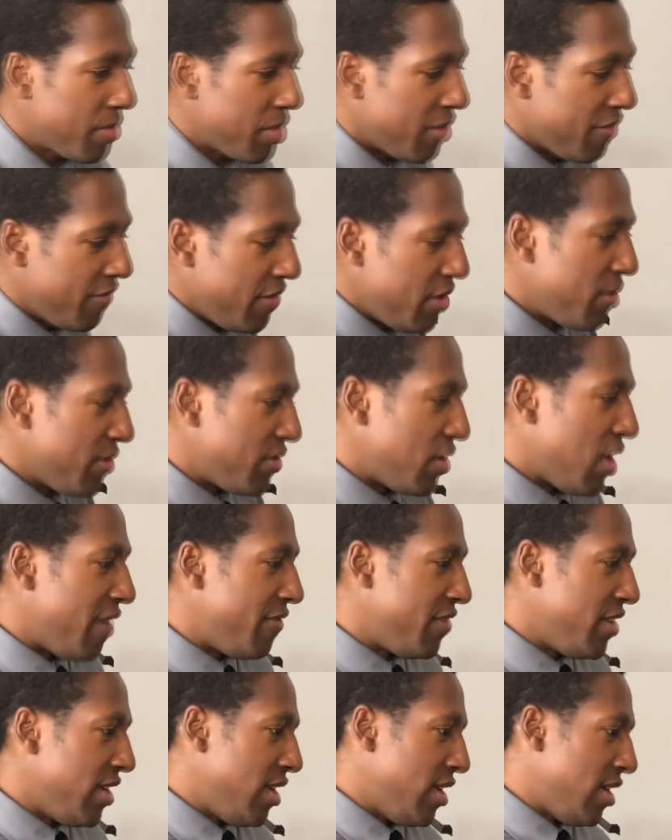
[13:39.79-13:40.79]
Fear is
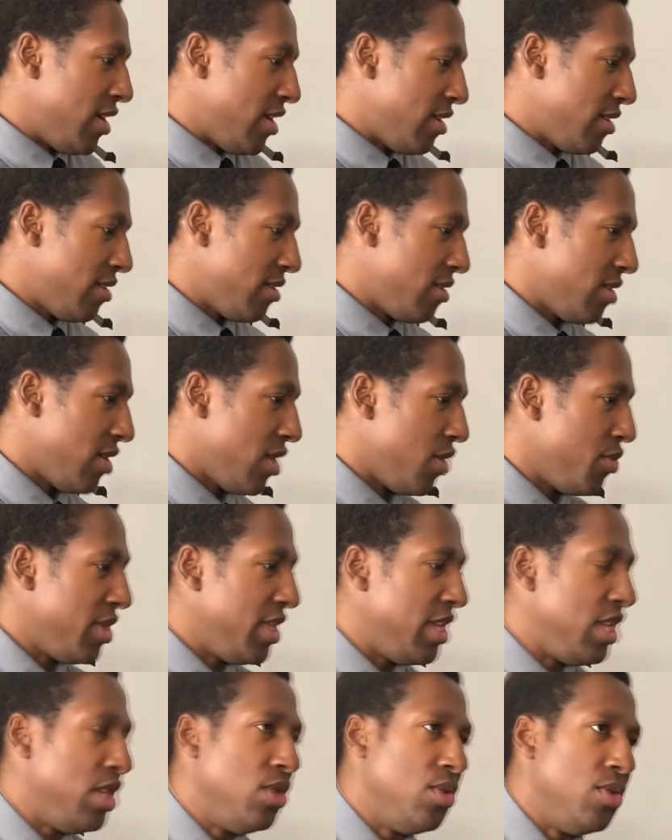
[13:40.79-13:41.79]
often a
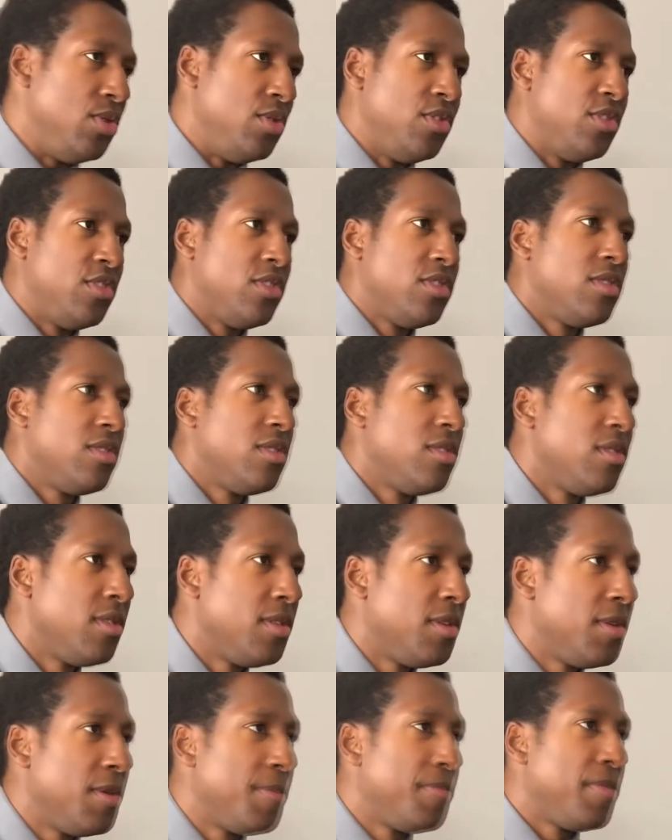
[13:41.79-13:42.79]
really huge
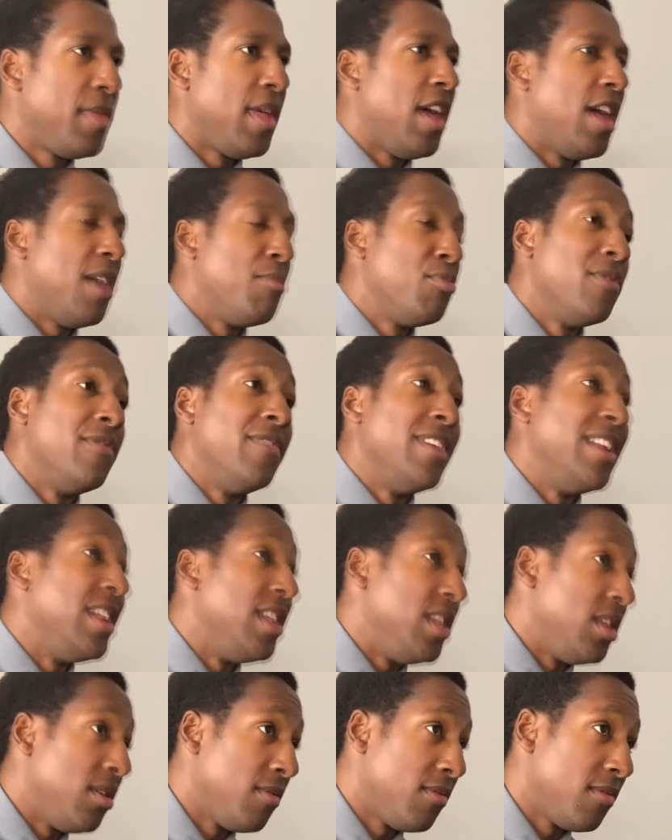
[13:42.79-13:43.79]

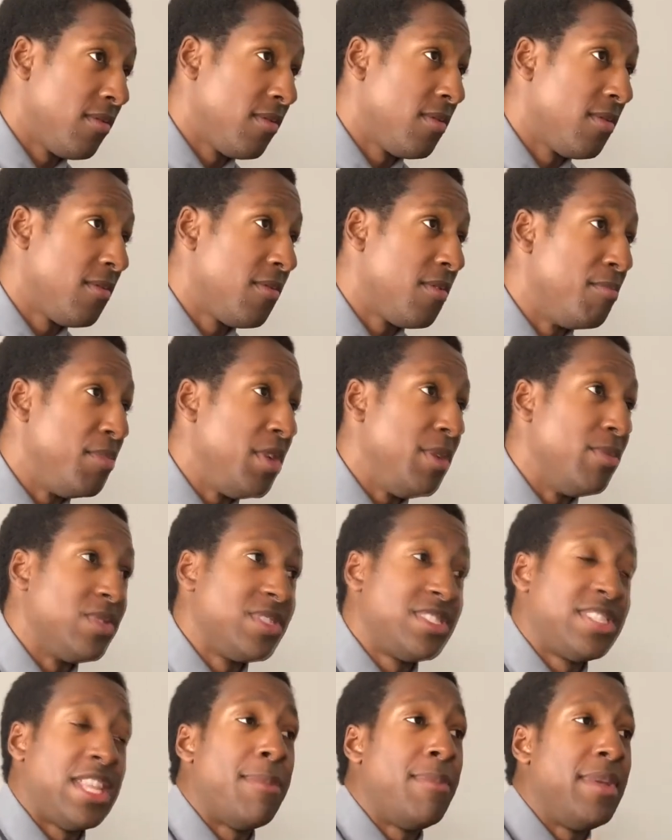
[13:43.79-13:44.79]
preventative from people
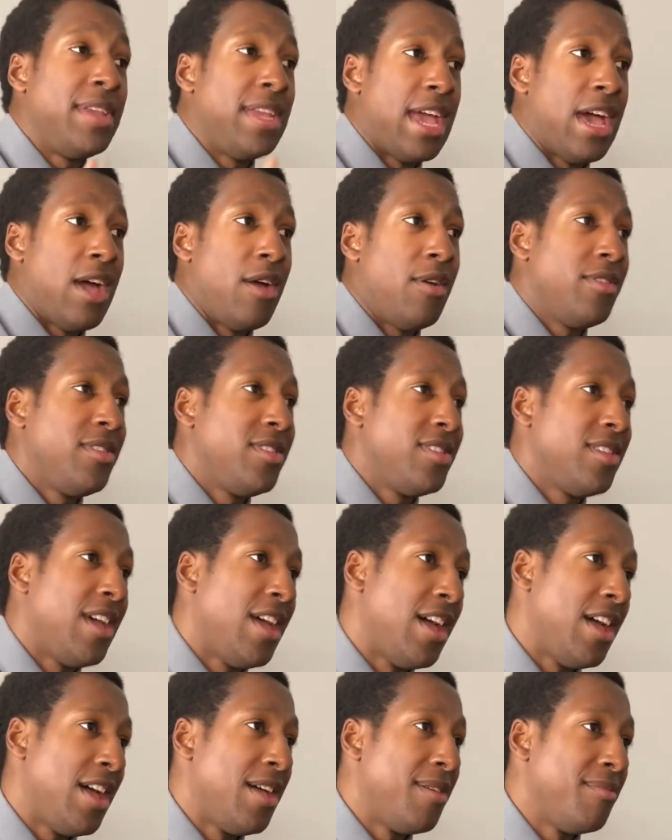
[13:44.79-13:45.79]
stepping out
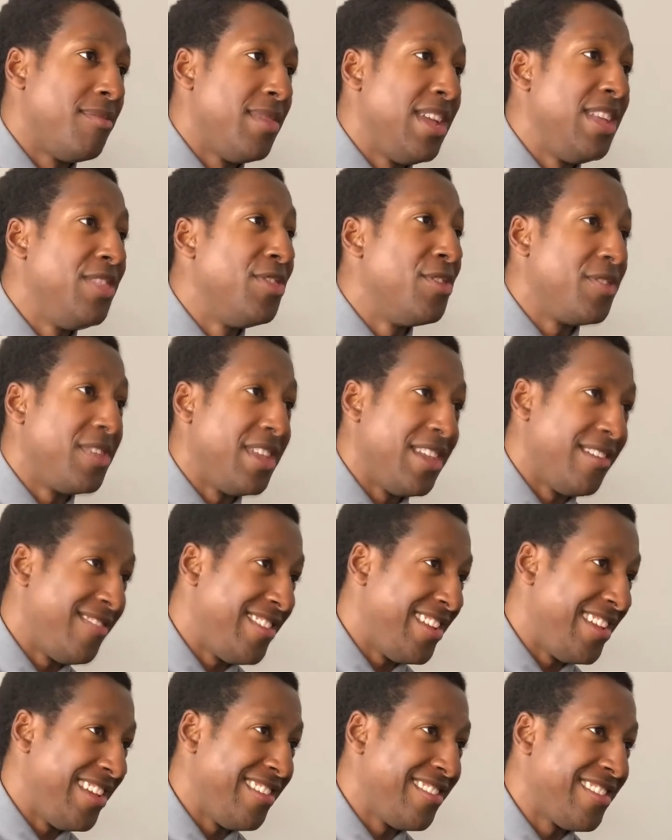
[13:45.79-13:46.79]
in their
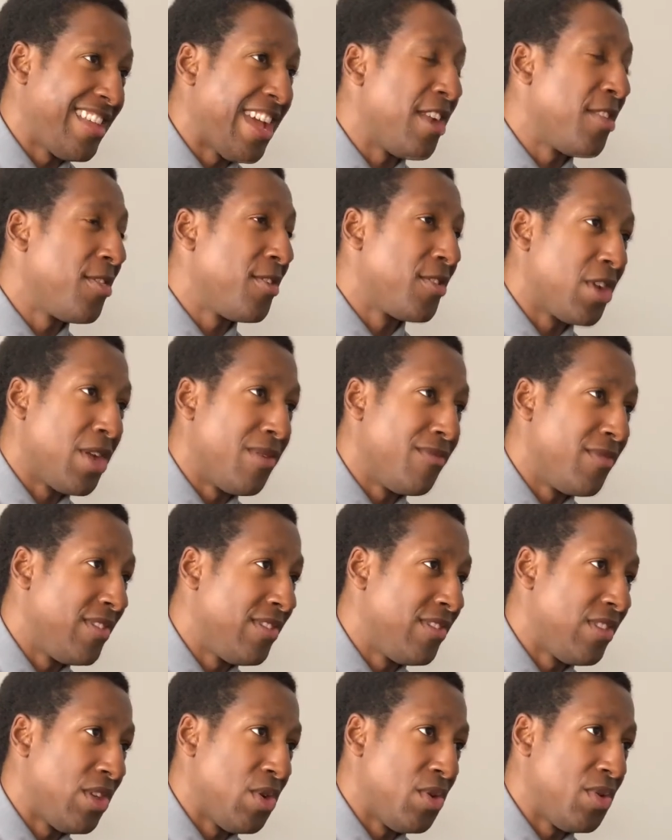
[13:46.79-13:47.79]
giftings, out of their comfort
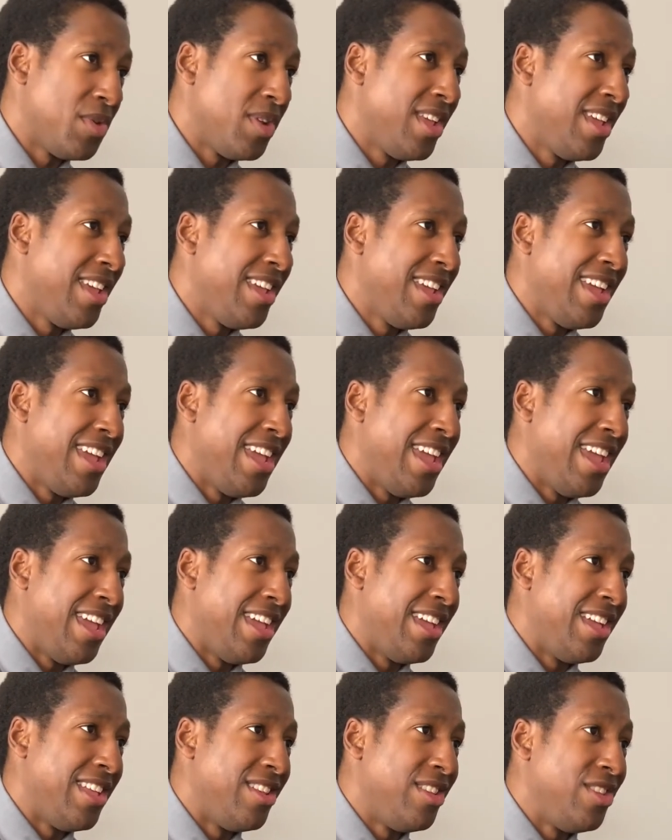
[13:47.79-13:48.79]
zone,
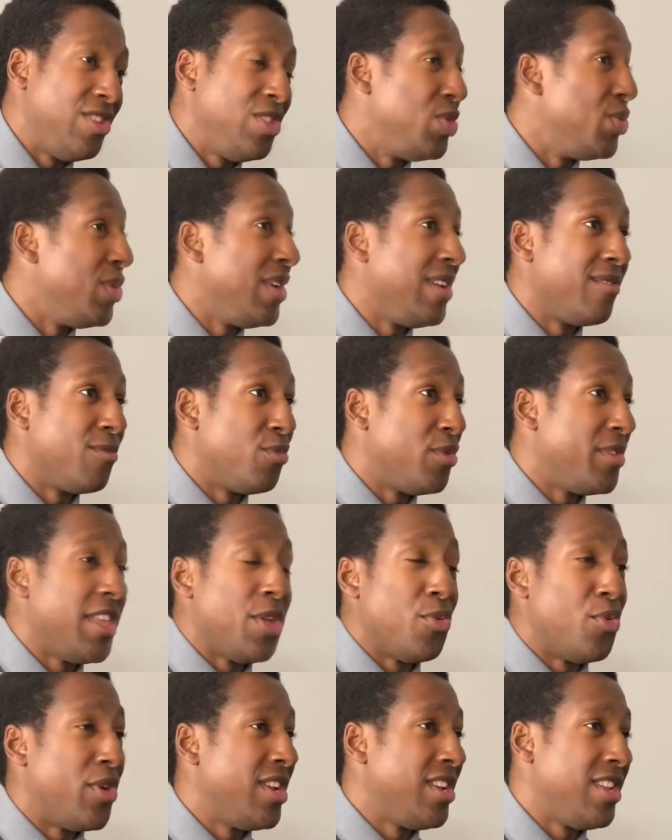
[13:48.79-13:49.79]
and doing what they
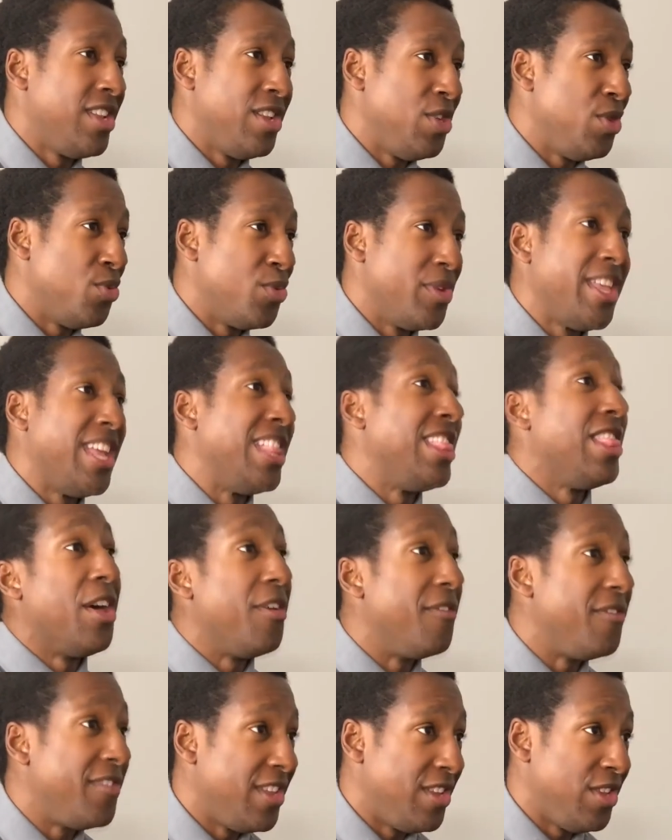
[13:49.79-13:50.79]
want to do, what they
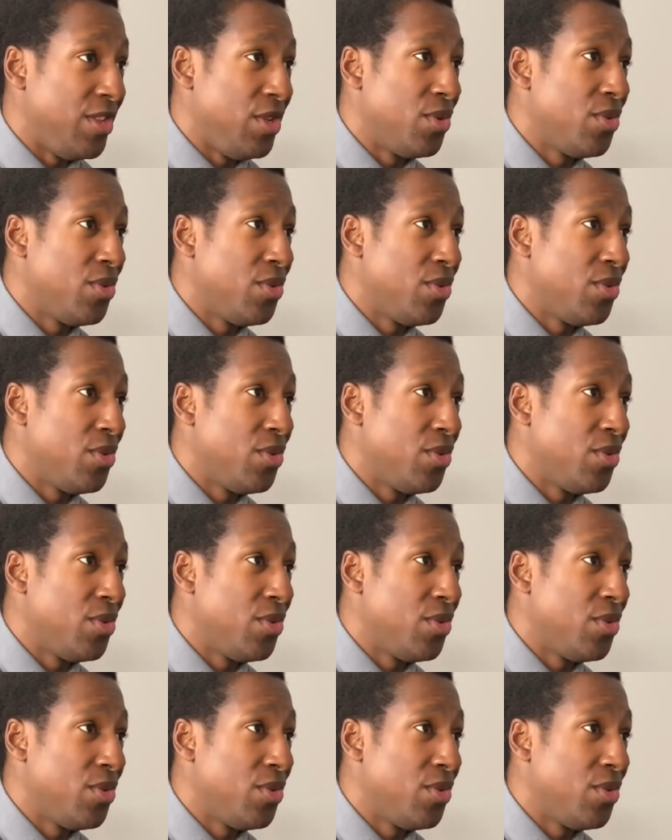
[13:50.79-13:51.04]
love to do.